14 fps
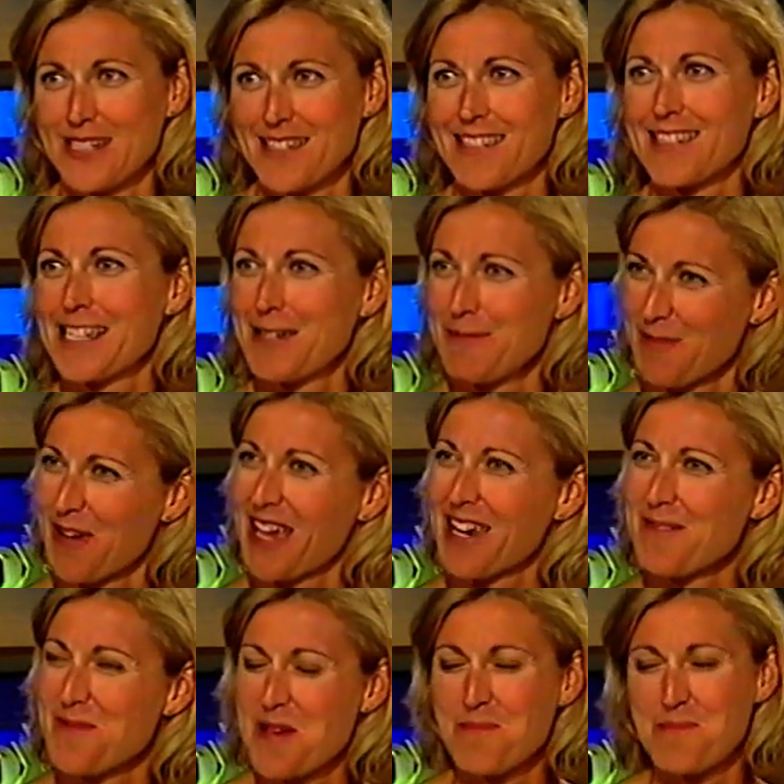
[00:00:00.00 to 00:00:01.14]
recently. We've had
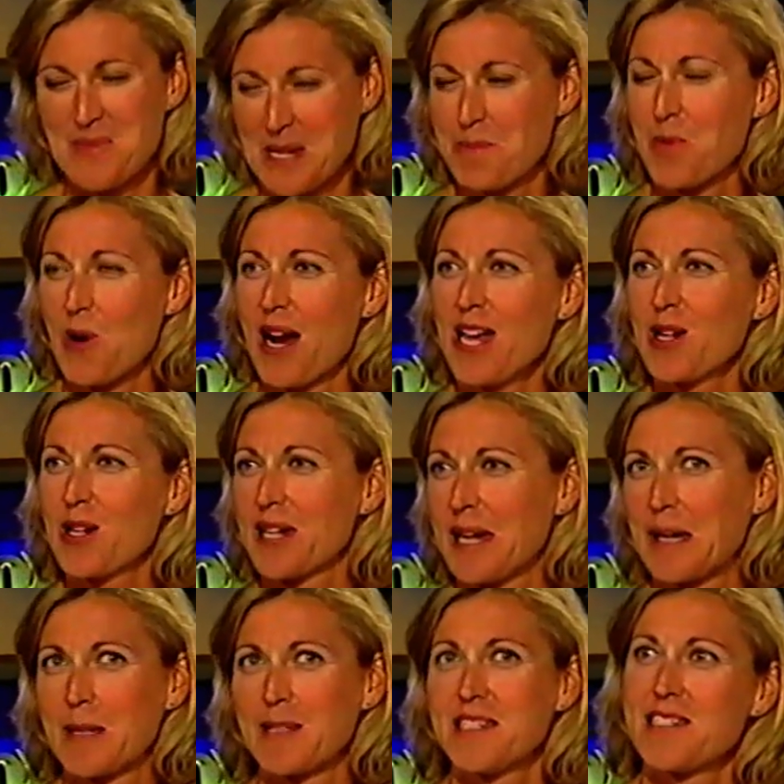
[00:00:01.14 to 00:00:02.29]
a, a big break
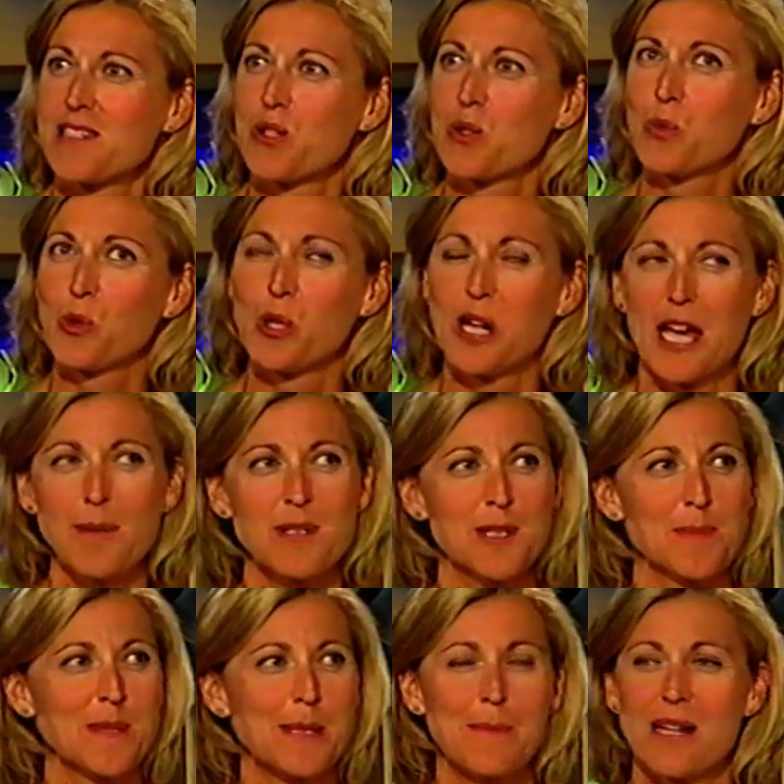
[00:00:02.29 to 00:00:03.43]
yeah. uh, since the Goodwill Games. It's
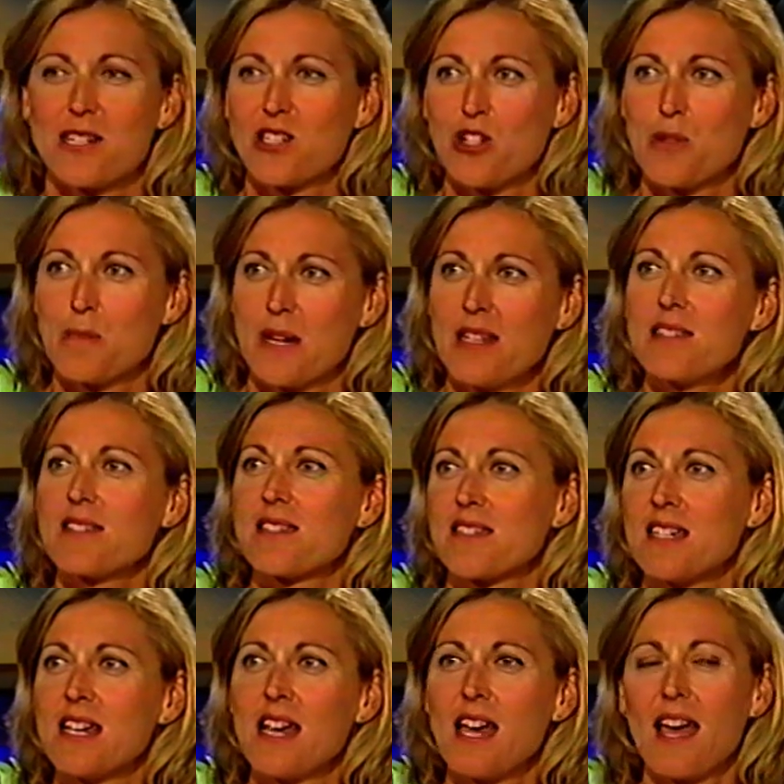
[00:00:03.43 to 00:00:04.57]
been about two months.
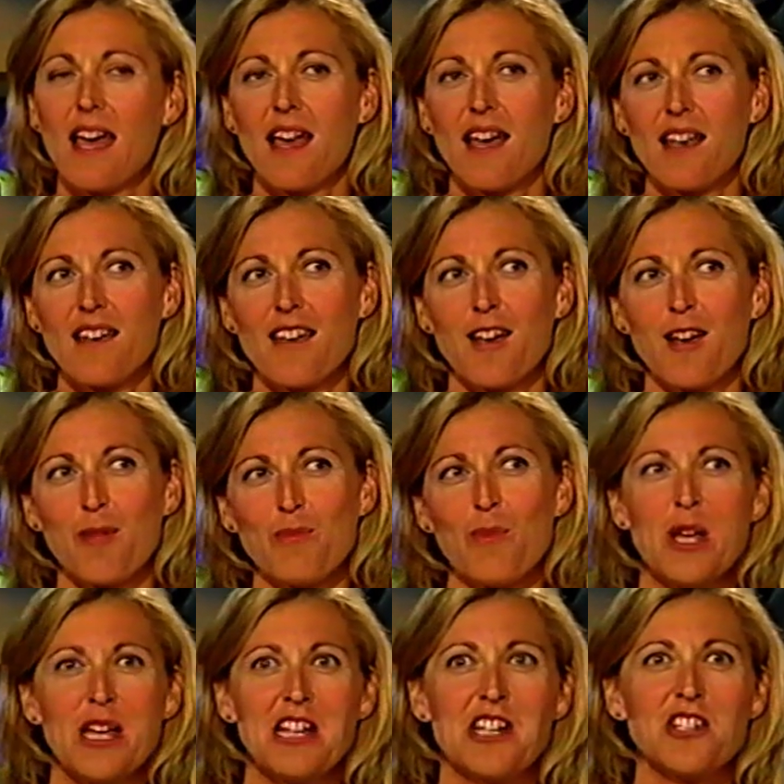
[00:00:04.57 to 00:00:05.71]
And um,
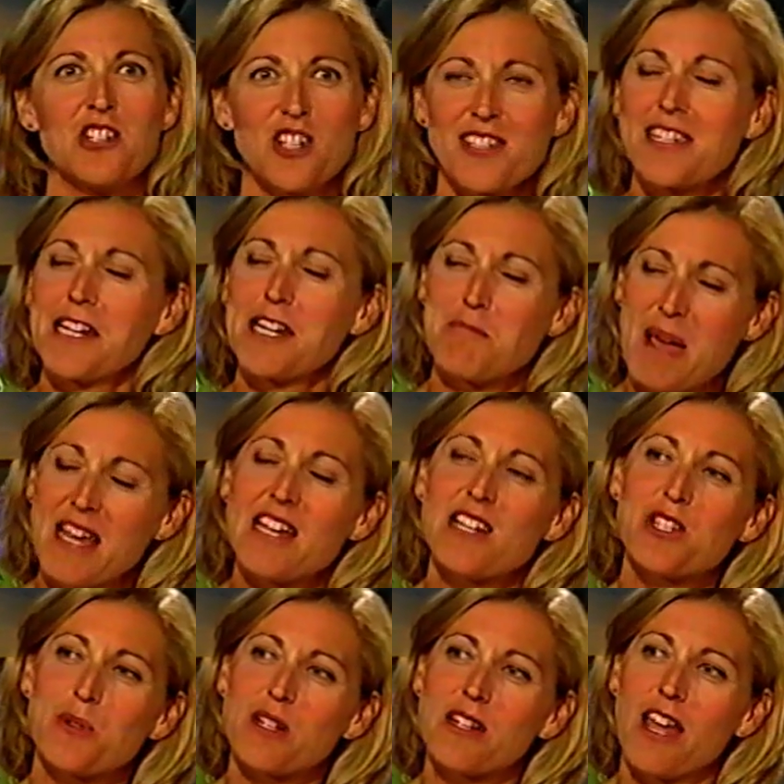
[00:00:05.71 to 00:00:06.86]
just getting back
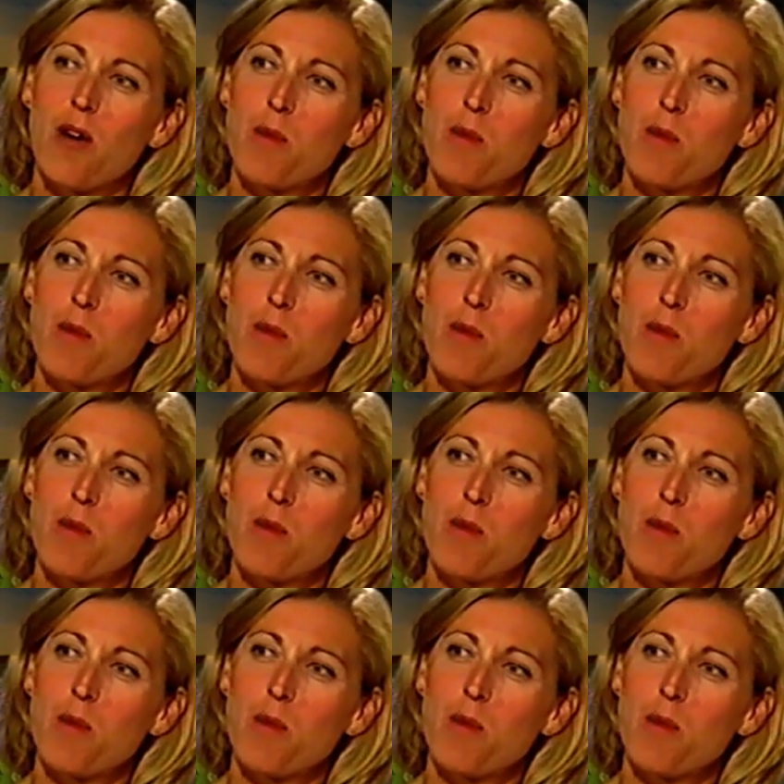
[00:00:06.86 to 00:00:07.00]
into it now.